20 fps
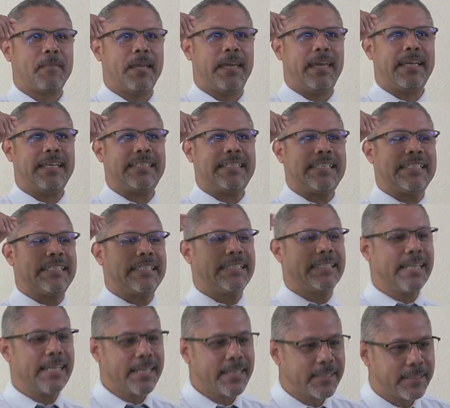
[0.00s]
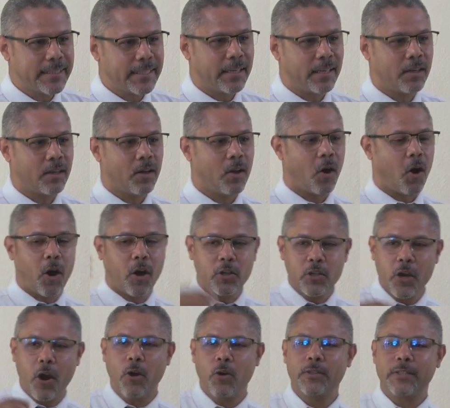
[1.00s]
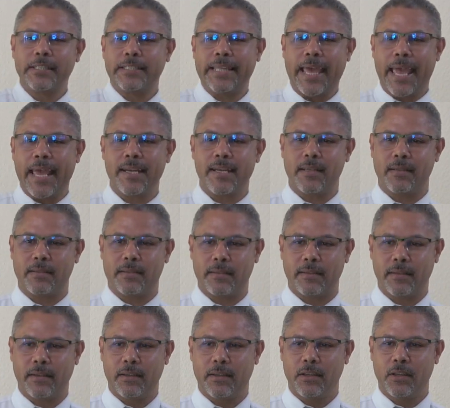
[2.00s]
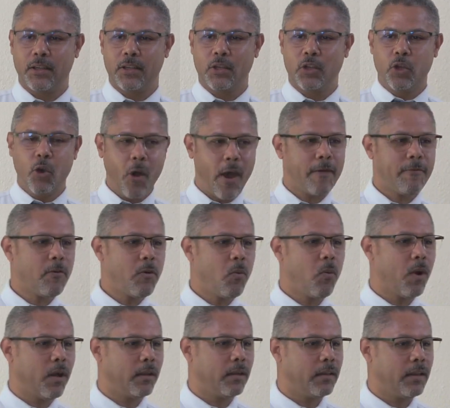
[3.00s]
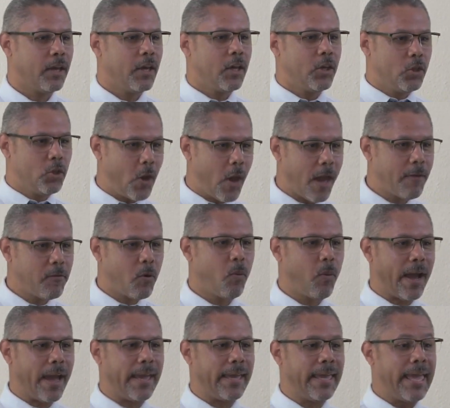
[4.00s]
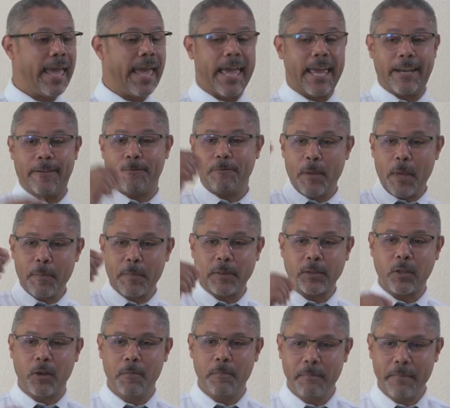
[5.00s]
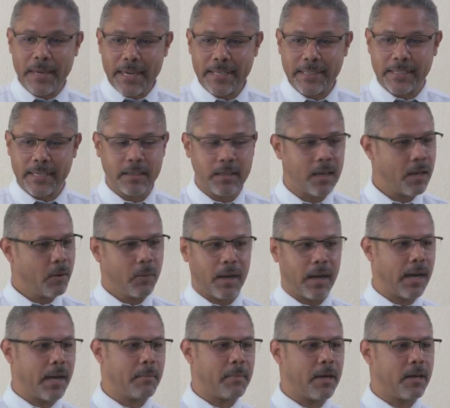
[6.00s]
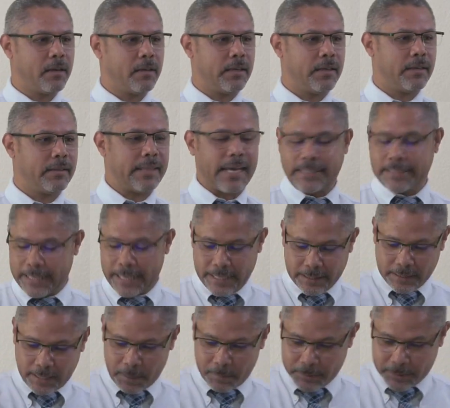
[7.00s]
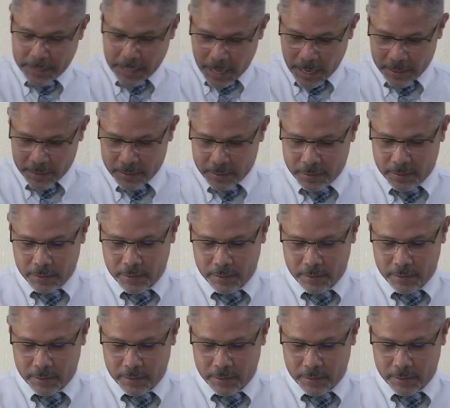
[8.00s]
is insisting on your own standard. You have a will, you have a way, and if people don't meet it, well, I'm out of here. That's it. I'm done.